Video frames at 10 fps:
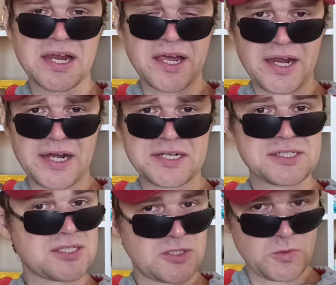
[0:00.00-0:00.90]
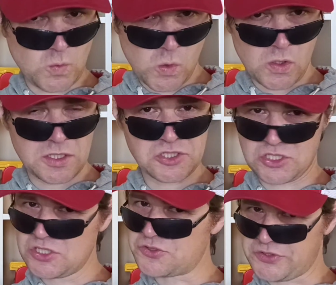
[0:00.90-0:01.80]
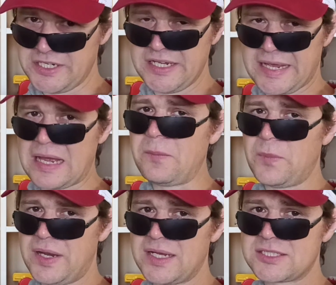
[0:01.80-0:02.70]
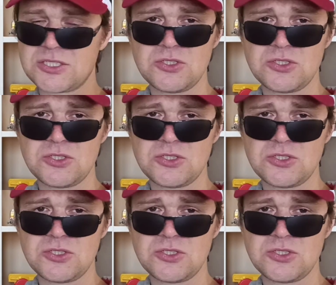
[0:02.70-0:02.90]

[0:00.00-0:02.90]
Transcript: cars was really complex.